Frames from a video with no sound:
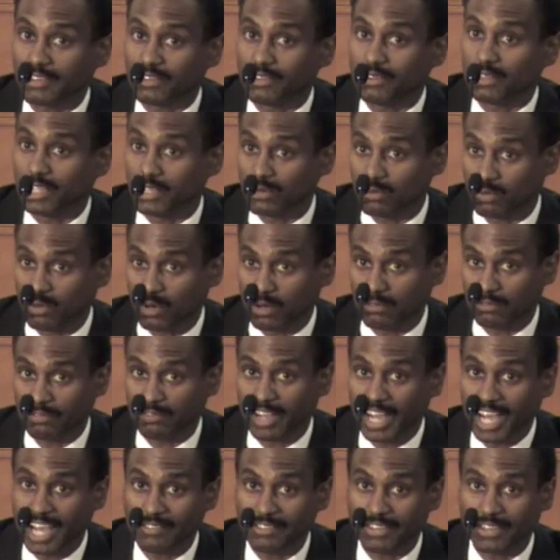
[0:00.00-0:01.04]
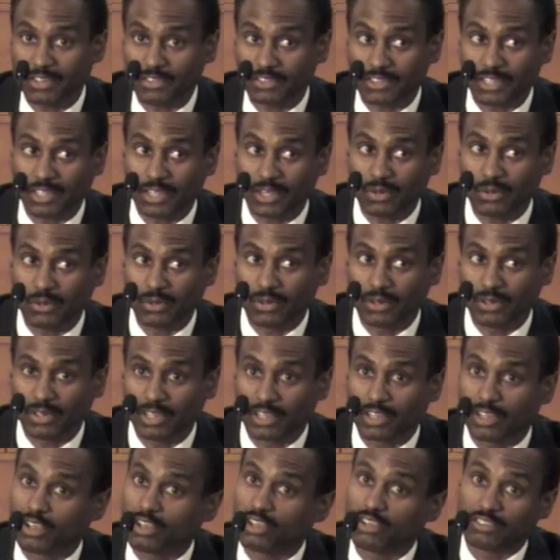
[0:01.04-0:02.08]
you didn't want 5 years ago,
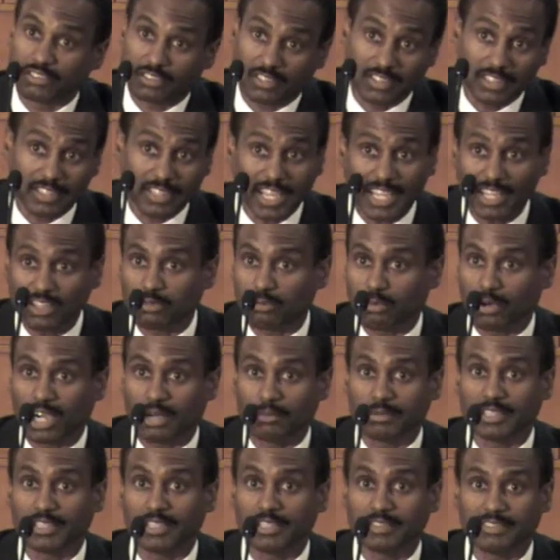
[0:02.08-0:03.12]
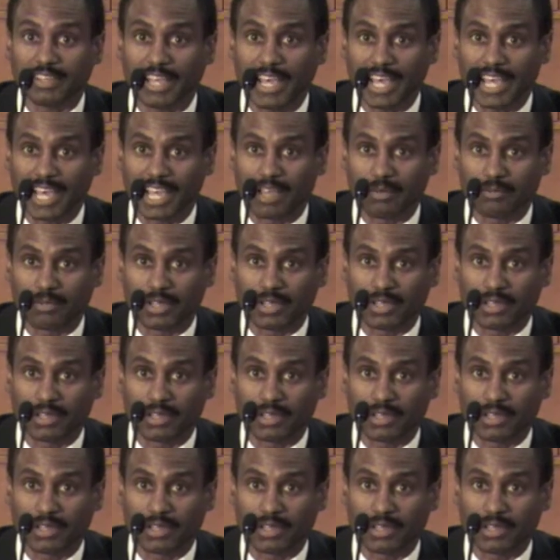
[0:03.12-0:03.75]
today is probably the time.